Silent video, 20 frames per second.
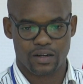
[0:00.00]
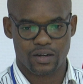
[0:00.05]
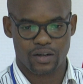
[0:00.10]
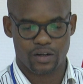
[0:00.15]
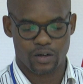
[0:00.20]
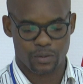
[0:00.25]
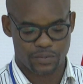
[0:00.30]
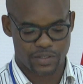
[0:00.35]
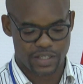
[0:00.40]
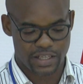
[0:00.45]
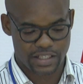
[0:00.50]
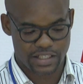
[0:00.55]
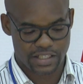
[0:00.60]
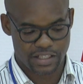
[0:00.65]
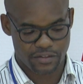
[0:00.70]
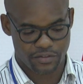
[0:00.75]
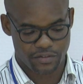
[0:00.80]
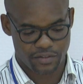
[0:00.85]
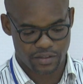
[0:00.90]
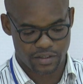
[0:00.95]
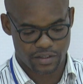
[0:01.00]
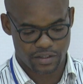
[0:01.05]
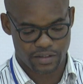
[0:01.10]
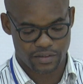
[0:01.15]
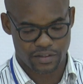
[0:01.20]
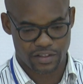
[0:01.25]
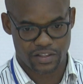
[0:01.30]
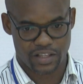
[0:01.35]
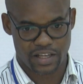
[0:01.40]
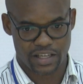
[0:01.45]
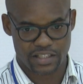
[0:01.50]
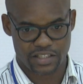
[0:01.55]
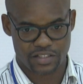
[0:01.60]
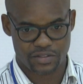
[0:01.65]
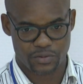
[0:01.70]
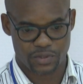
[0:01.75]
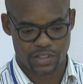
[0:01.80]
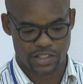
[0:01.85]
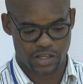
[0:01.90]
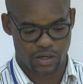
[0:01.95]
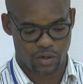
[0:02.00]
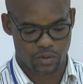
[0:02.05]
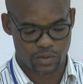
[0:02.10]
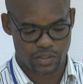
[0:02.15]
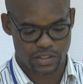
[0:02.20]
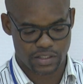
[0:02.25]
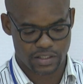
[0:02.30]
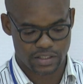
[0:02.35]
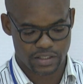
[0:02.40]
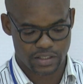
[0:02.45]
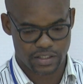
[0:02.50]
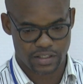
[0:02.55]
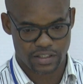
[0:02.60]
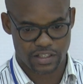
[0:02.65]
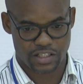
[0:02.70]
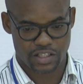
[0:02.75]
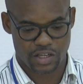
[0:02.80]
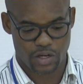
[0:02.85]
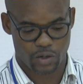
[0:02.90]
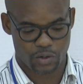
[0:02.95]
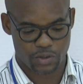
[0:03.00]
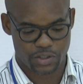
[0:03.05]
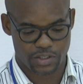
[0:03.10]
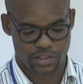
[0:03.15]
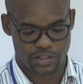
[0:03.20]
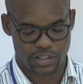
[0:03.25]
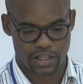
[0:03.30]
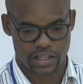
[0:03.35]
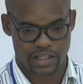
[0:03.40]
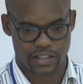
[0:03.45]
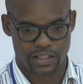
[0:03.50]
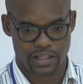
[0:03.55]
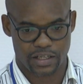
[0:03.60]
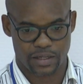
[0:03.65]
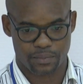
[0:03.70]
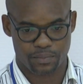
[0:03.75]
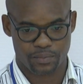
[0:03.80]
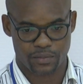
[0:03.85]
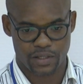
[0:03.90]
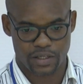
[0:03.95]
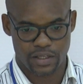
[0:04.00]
objective, the test results, discussion, and then